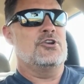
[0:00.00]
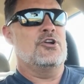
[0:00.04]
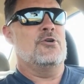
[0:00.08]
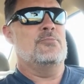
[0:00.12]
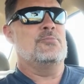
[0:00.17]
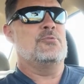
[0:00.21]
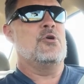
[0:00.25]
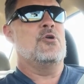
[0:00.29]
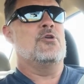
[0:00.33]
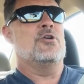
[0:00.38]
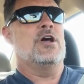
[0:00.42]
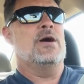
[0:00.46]

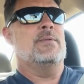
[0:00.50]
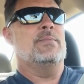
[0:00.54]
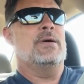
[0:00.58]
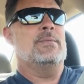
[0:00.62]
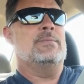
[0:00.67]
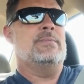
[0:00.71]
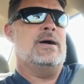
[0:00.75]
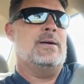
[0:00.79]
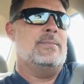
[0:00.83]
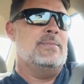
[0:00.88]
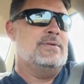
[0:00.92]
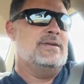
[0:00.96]
I'm going up,
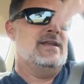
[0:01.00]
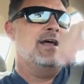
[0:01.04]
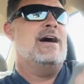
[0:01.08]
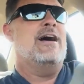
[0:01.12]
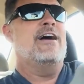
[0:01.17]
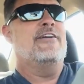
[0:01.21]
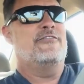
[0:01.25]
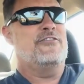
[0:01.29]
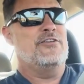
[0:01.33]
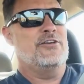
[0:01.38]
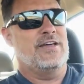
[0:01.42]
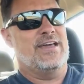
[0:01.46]
and now I
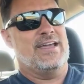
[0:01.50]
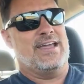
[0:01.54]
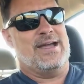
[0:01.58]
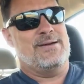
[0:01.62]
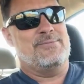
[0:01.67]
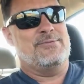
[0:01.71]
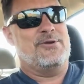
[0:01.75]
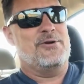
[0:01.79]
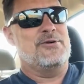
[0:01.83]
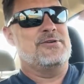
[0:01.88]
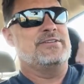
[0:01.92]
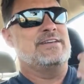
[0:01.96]
feel like
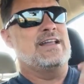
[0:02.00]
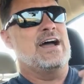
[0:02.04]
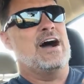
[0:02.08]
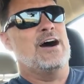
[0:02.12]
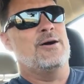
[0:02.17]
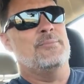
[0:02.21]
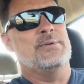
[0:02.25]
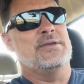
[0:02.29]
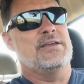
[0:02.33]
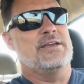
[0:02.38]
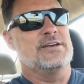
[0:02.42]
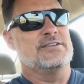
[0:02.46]
I'm going
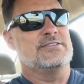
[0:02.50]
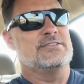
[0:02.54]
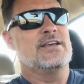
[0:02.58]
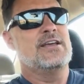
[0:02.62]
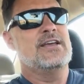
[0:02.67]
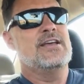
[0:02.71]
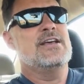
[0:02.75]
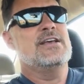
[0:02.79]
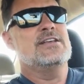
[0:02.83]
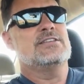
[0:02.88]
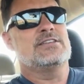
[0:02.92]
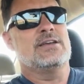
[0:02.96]
down because
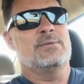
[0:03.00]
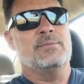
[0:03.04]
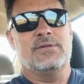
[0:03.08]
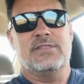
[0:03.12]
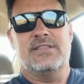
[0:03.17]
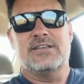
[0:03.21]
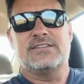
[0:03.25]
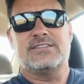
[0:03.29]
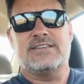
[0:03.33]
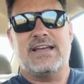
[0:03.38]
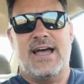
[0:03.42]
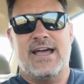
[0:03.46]
some of
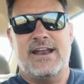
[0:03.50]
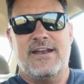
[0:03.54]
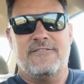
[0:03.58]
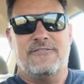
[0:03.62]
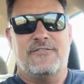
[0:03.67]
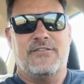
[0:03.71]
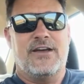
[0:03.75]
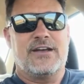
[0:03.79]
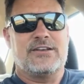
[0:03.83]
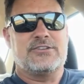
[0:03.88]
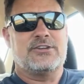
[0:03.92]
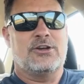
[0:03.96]
the side
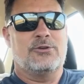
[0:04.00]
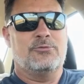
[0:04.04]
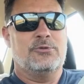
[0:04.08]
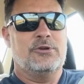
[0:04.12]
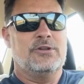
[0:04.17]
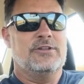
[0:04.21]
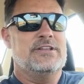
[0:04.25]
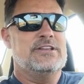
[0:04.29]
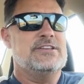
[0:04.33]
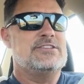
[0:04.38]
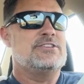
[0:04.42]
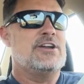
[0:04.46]
effects are
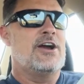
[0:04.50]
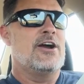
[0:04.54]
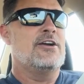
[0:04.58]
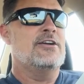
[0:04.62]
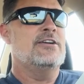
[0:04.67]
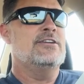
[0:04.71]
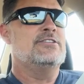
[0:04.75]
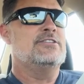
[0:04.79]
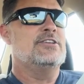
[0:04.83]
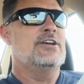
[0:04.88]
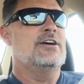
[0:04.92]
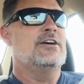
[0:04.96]
really
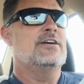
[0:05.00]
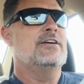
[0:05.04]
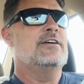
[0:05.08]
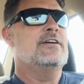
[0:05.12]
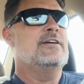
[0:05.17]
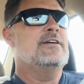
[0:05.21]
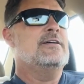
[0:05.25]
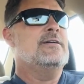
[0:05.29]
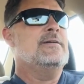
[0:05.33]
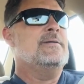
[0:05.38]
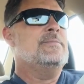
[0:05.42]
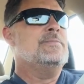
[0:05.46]
starting to
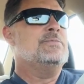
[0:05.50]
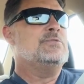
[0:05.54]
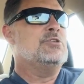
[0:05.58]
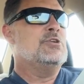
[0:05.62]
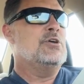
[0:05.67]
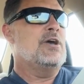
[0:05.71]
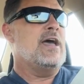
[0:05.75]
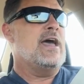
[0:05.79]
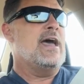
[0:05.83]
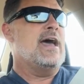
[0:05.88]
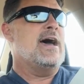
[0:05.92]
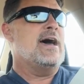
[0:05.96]

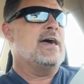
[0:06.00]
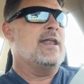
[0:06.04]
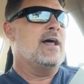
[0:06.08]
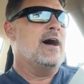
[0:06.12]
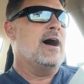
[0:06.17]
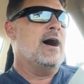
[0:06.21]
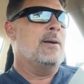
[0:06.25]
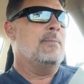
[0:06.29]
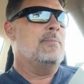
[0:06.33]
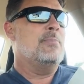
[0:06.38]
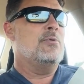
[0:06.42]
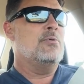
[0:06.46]
add
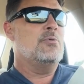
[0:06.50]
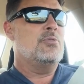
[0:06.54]
up.